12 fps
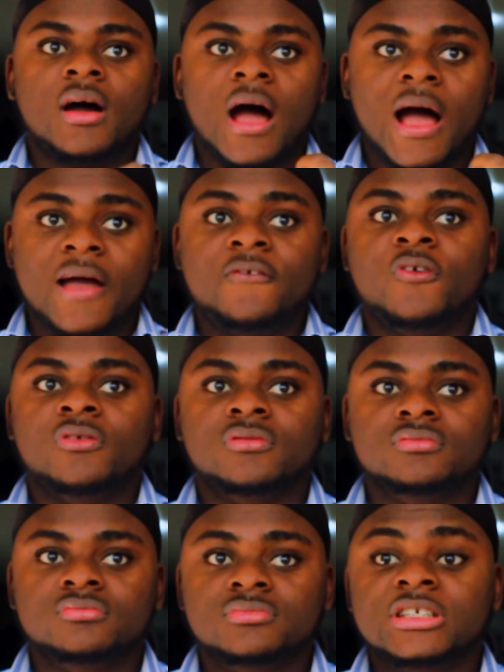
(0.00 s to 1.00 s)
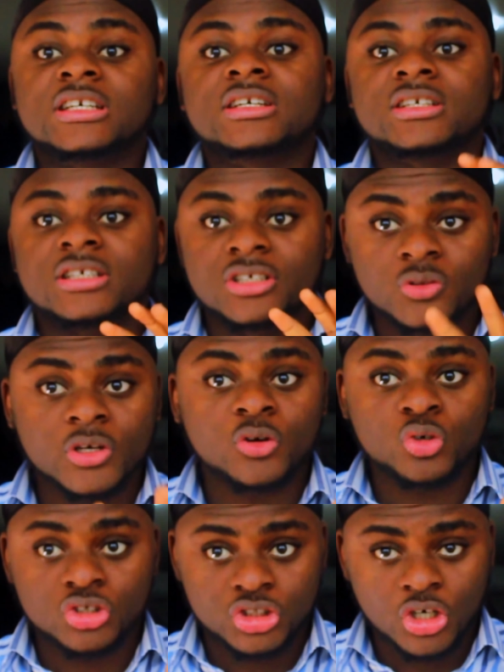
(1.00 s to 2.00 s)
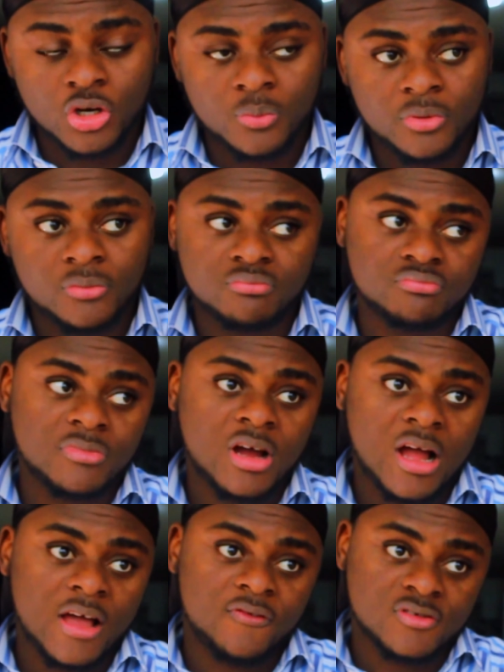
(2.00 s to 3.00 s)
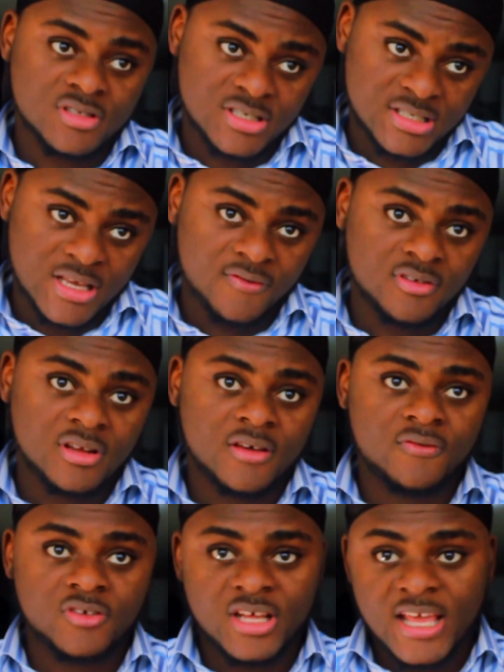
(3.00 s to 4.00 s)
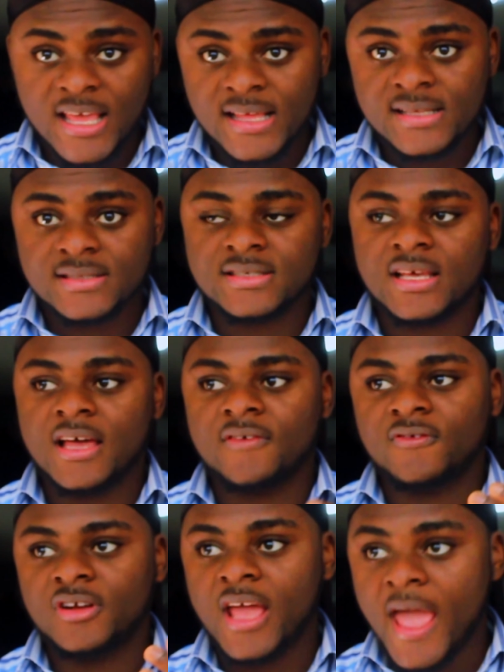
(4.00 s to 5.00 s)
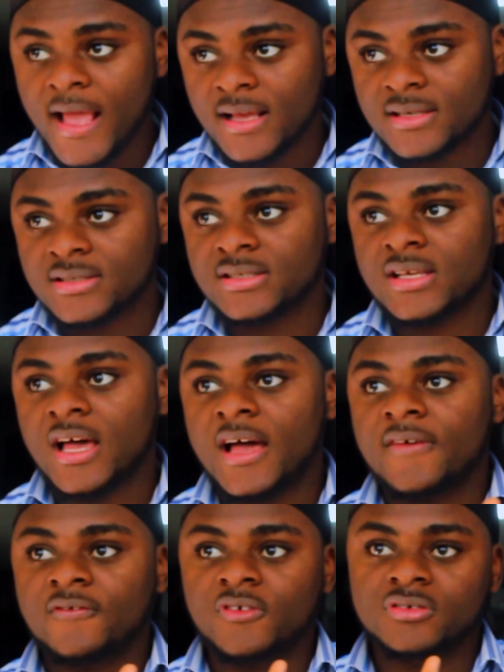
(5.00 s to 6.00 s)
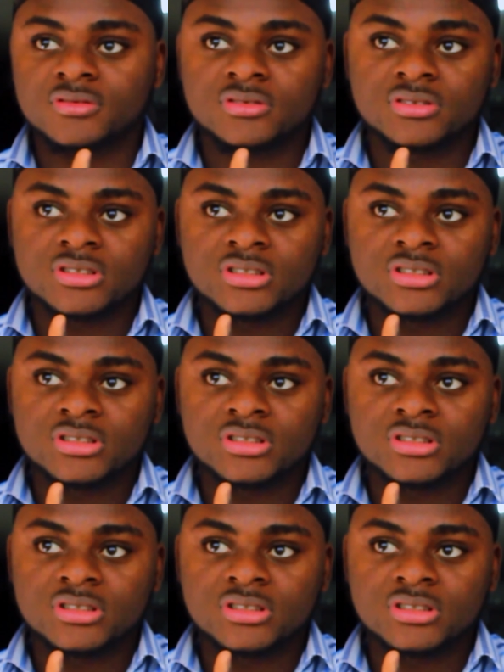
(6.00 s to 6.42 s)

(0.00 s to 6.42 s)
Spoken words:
iPhone can do a good job. iPhone 7, iPhone 8, iPhone X, iPhone